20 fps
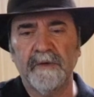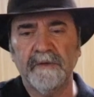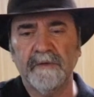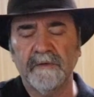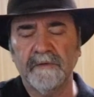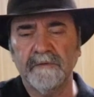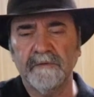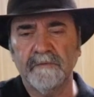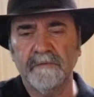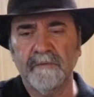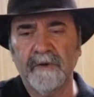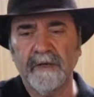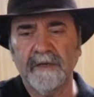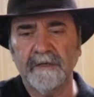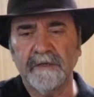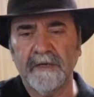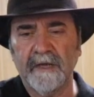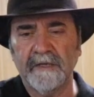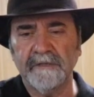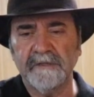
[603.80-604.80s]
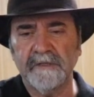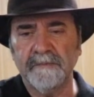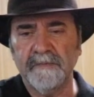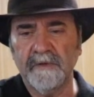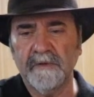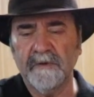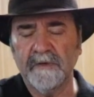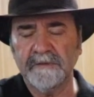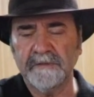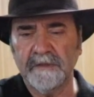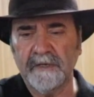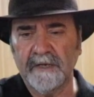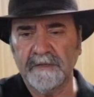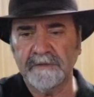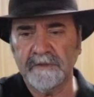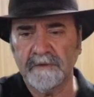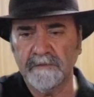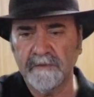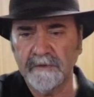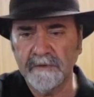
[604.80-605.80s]
But you'll recognize it because it
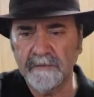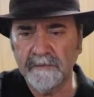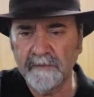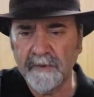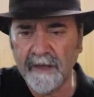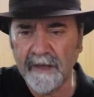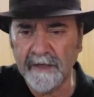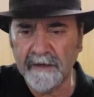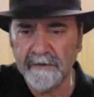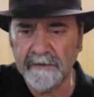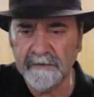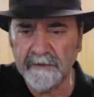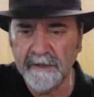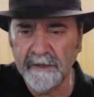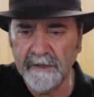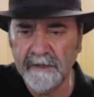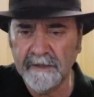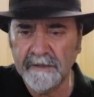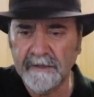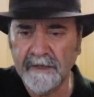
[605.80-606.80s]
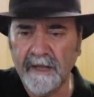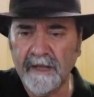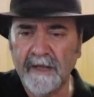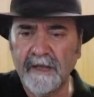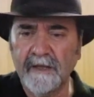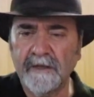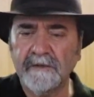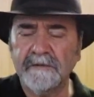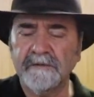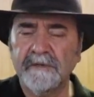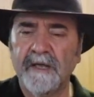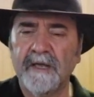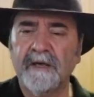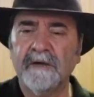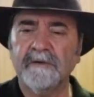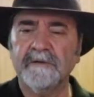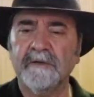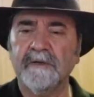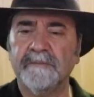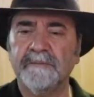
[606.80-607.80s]
has the rhythm pattern down,
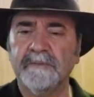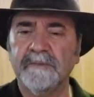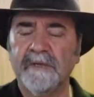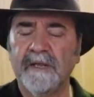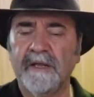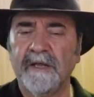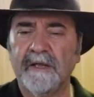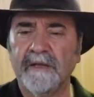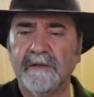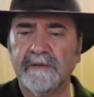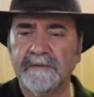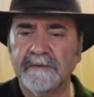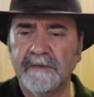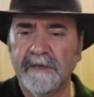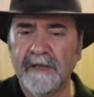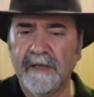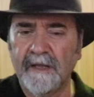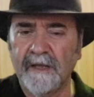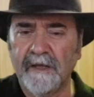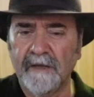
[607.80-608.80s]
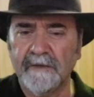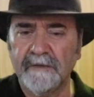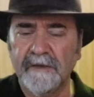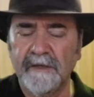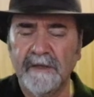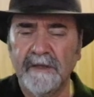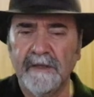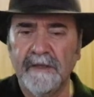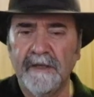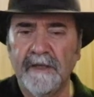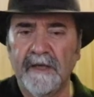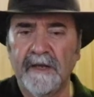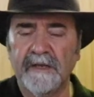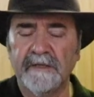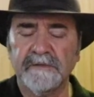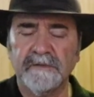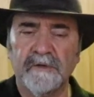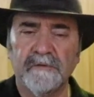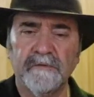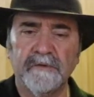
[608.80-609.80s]
down, up, down, down,
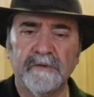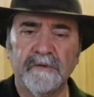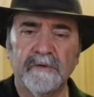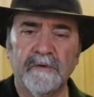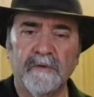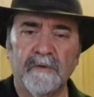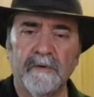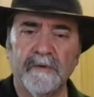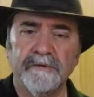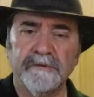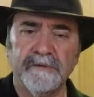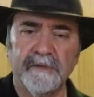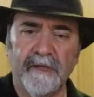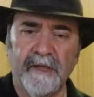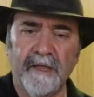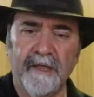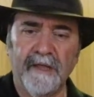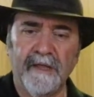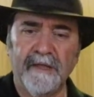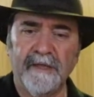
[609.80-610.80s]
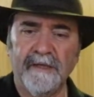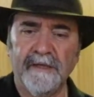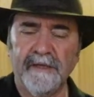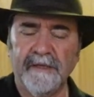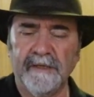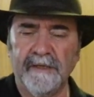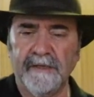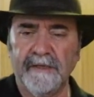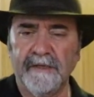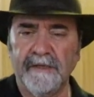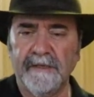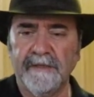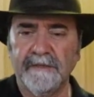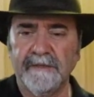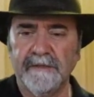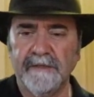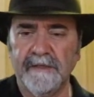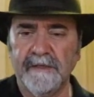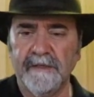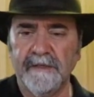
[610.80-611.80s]
and it's over the chords A,
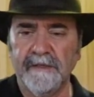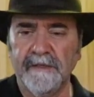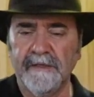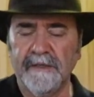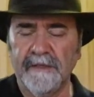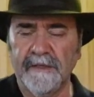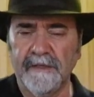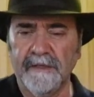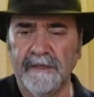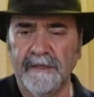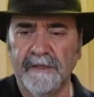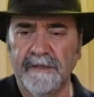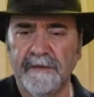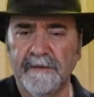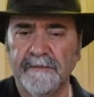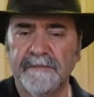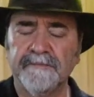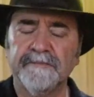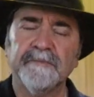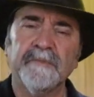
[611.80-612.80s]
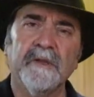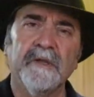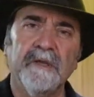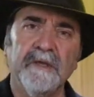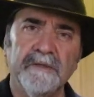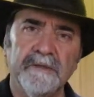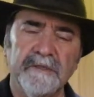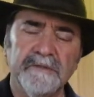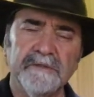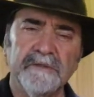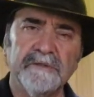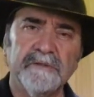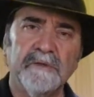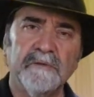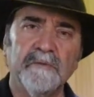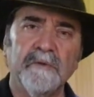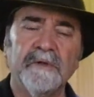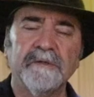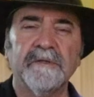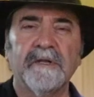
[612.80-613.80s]
E, D, E. This is
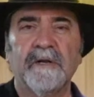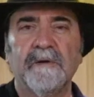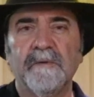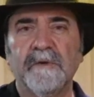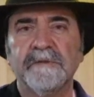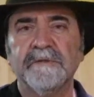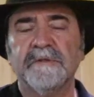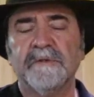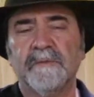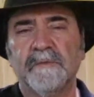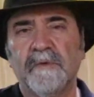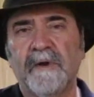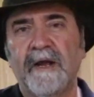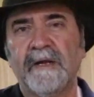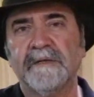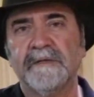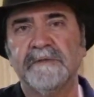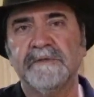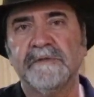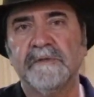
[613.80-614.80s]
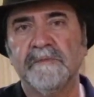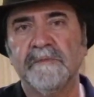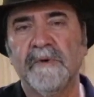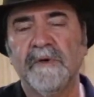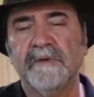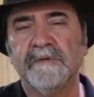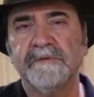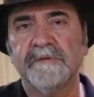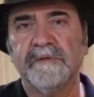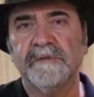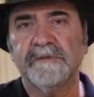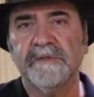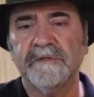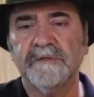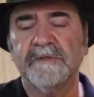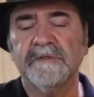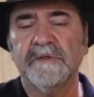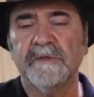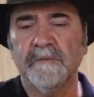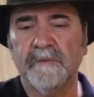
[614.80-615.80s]
the one that I want you to practice the most because
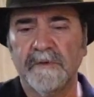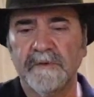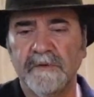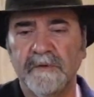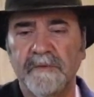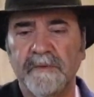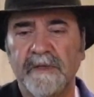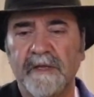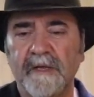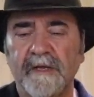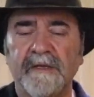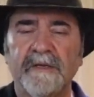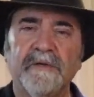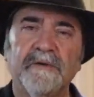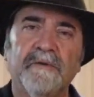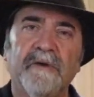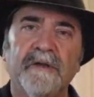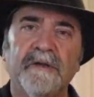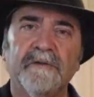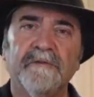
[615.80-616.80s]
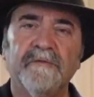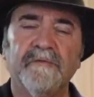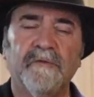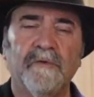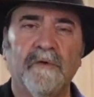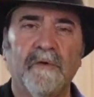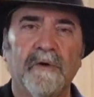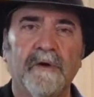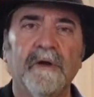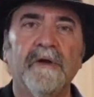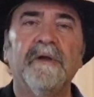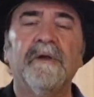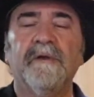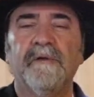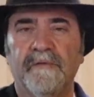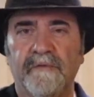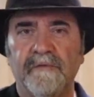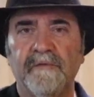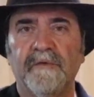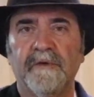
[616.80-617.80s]
this is the one you'll be getting credit for
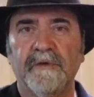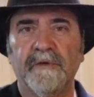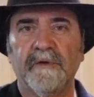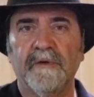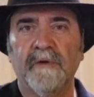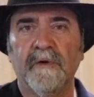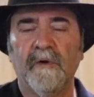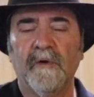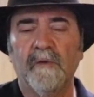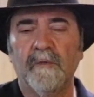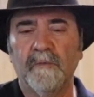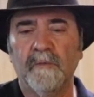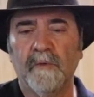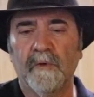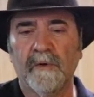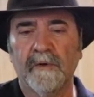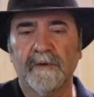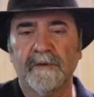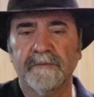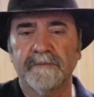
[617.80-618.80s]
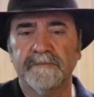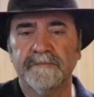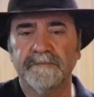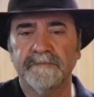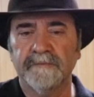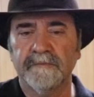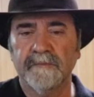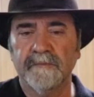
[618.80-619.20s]
your homework.